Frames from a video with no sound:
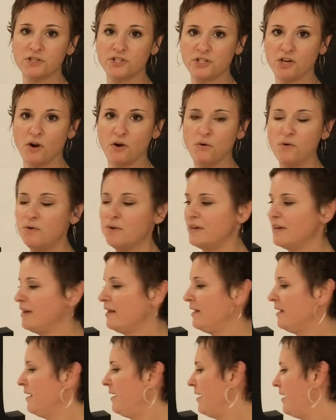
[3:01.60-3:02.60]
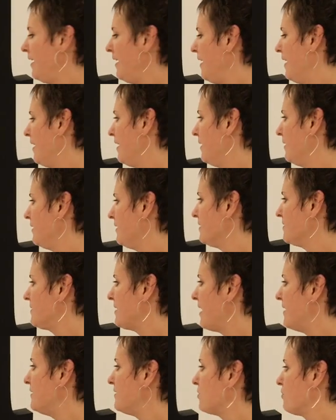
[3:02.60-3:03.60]
the show. And the
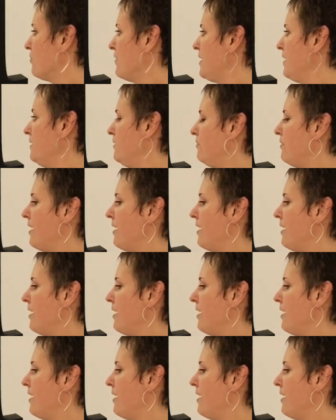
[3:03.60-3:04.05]
size screen,